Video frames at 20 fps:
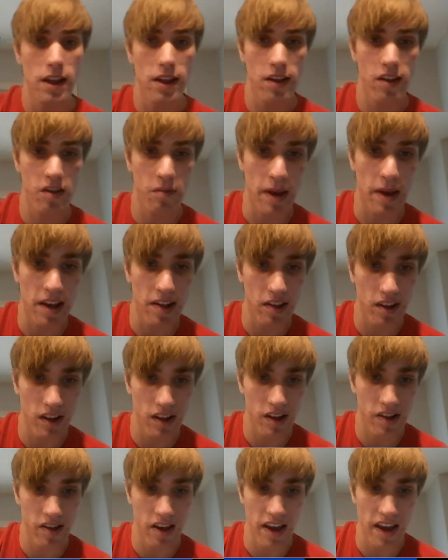This is
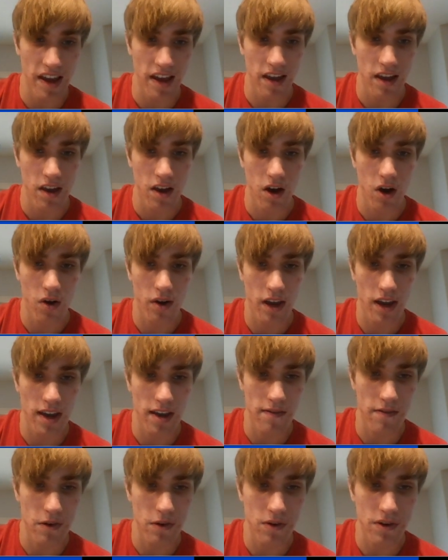basically saying, okay,
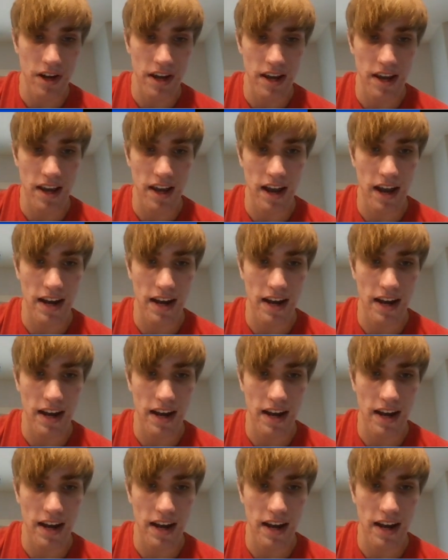if you take,